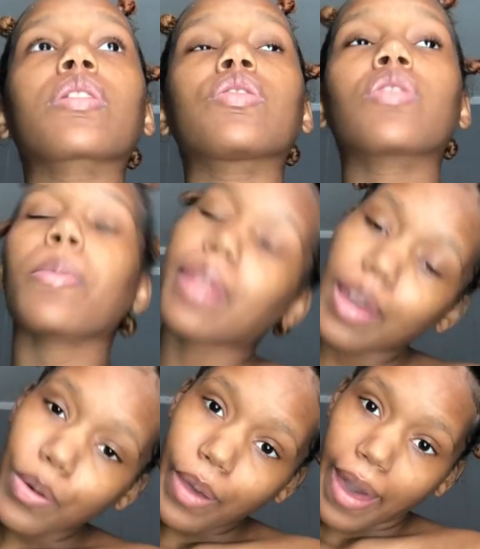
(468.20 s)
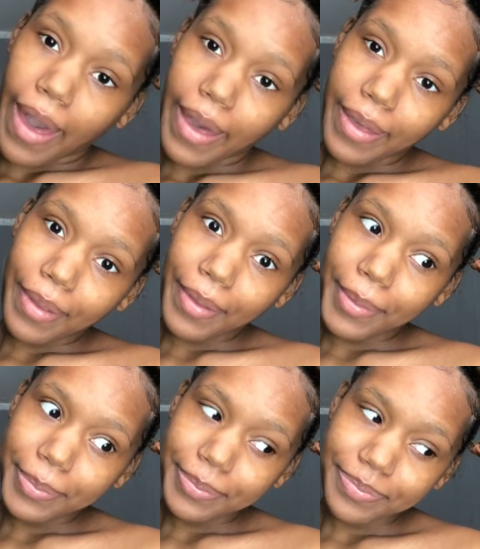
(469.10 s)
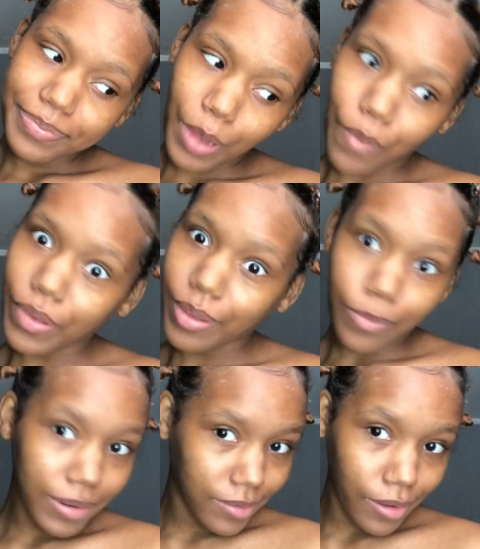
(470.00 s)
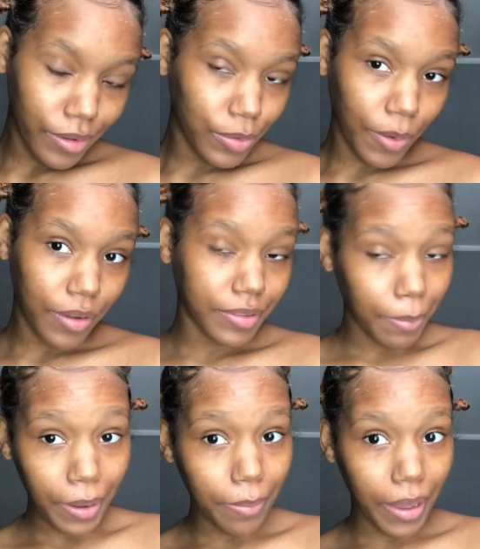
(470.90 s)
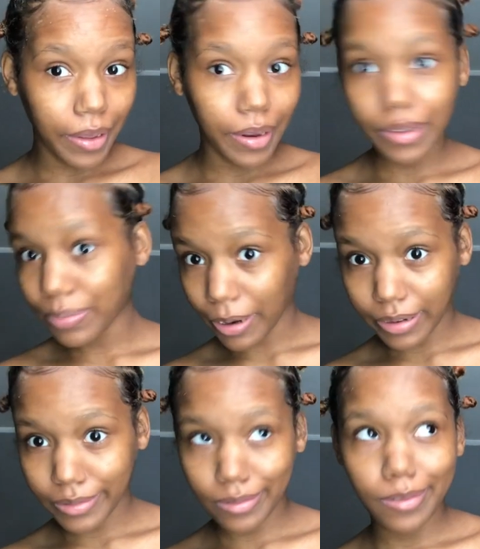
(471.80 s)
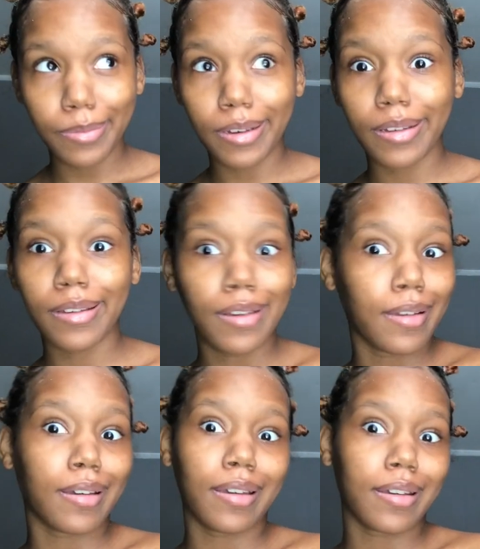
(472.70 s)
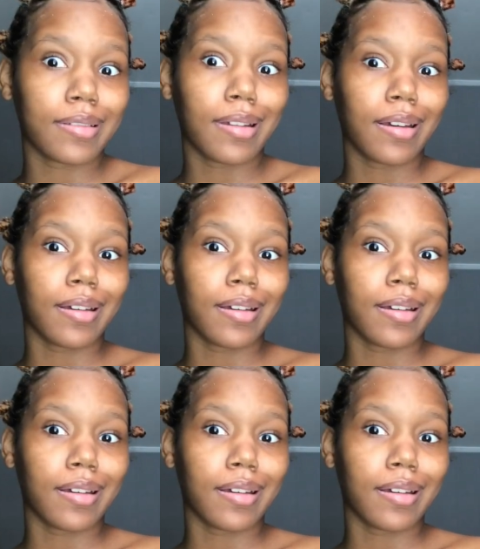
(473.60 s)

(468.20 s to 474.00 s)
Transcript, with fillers: So I'm like, okay, I really wanted to experience the big belly this pregnancy, but I guess not.